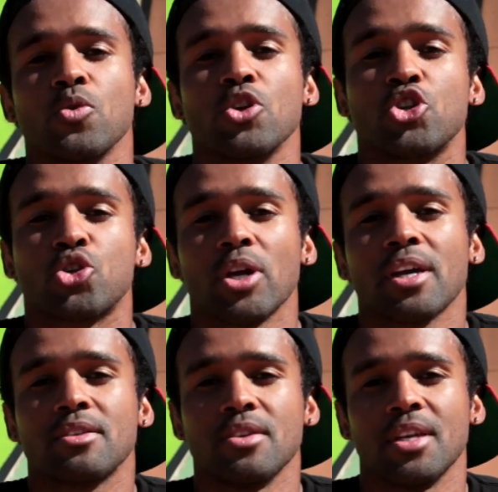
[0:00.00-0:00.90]
The
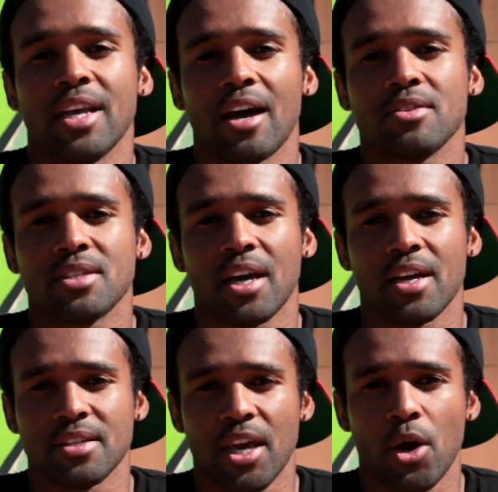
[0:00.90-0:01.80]
trick to the
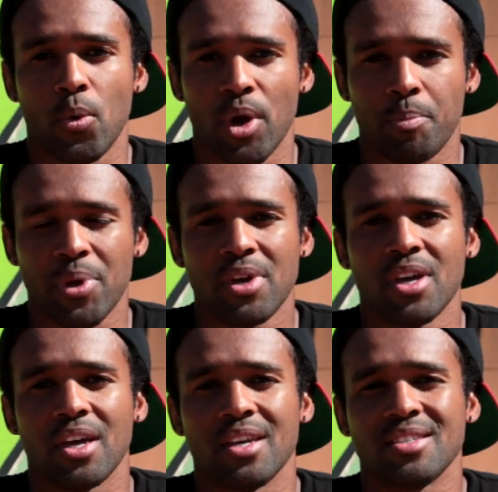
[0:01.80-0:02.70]
downside tail whip
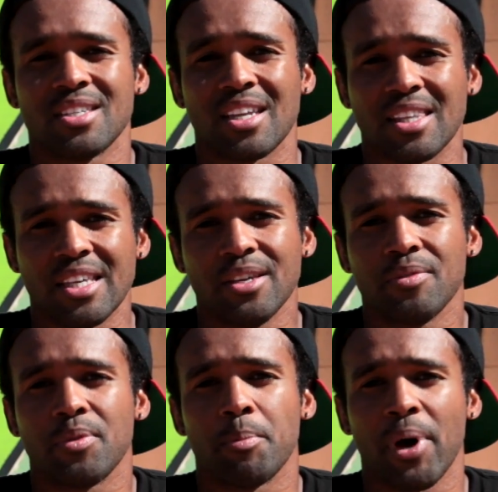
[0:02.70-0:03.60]
is to
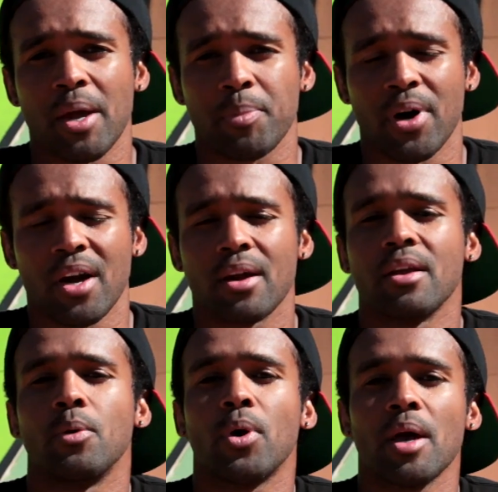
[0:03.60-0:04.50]
leave the bike
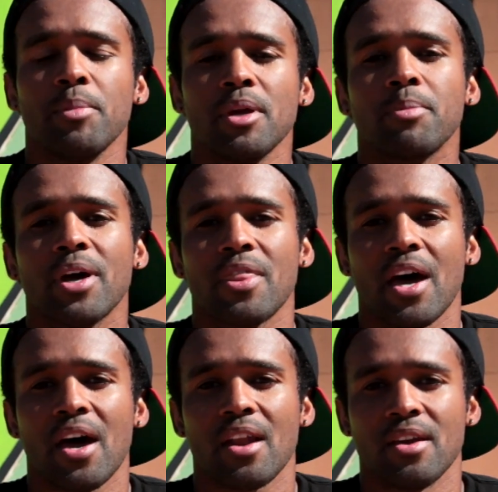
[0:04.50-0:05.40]
behind. And what I mean by
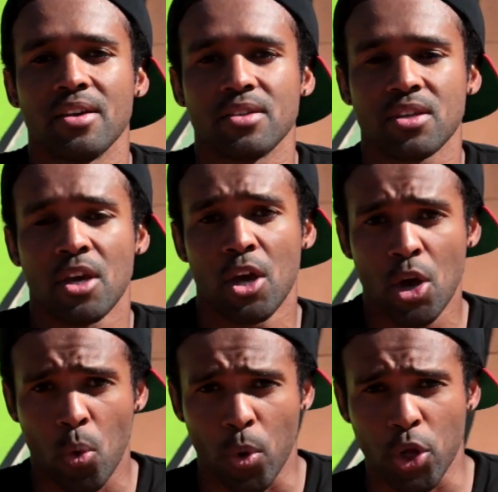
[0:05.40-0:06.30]
that is
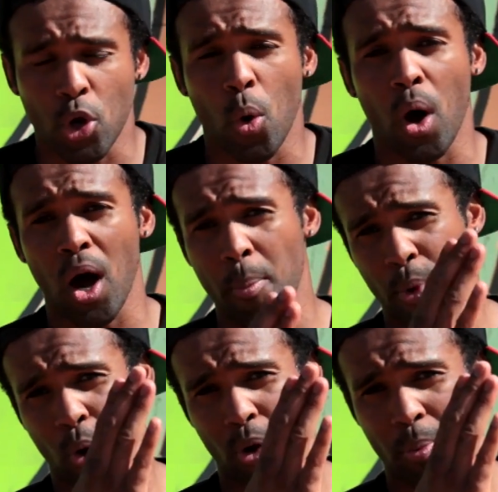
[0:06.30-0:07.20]
when you go up
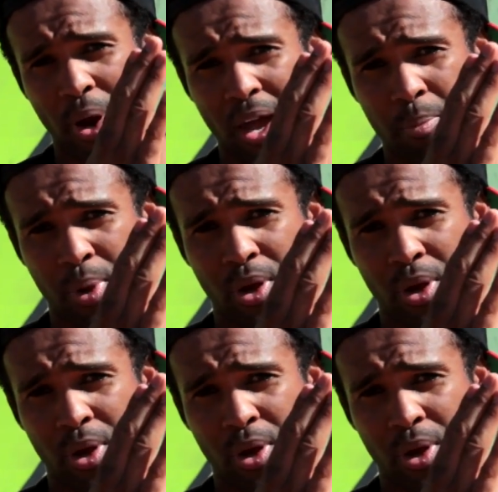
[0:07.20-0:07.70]
a quarter pipe,